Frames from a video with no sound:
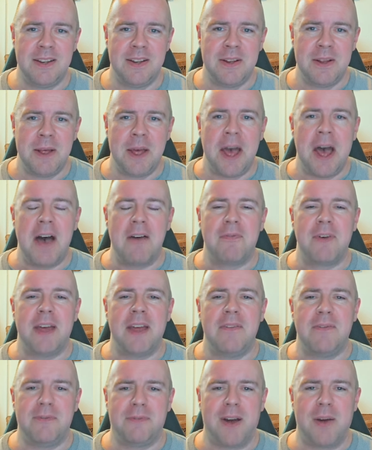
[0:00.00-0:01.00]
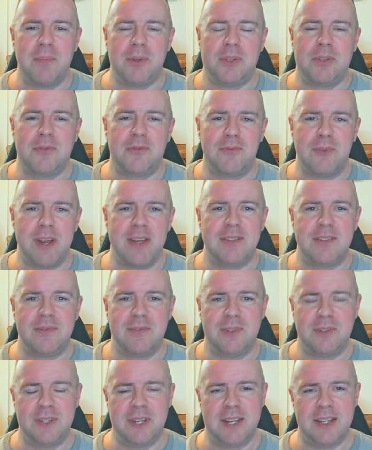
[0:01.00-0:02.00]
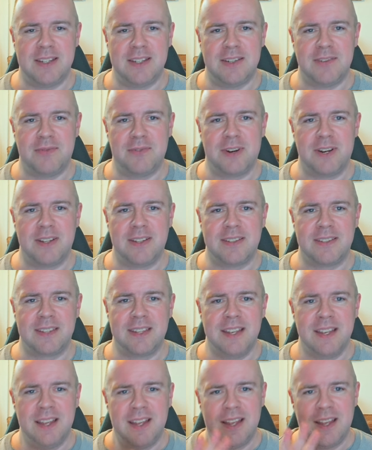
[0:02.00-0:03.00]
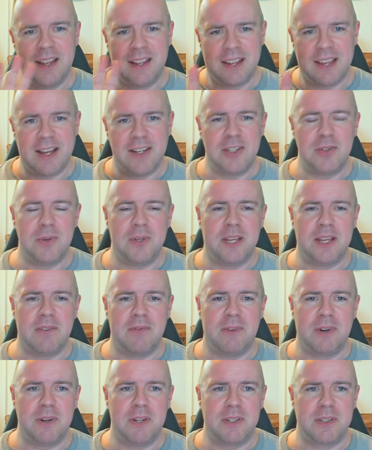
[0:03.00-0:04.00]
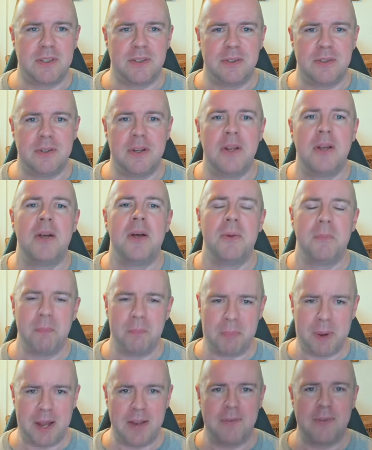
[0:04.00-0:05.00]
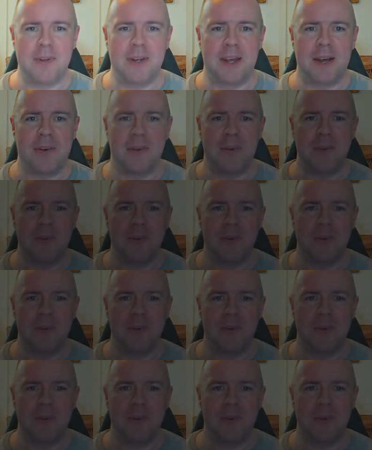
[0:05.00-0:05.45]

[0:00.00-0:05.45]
Have a fabulous rest of your day, dear friends. Catch you again very soon. Bye for now.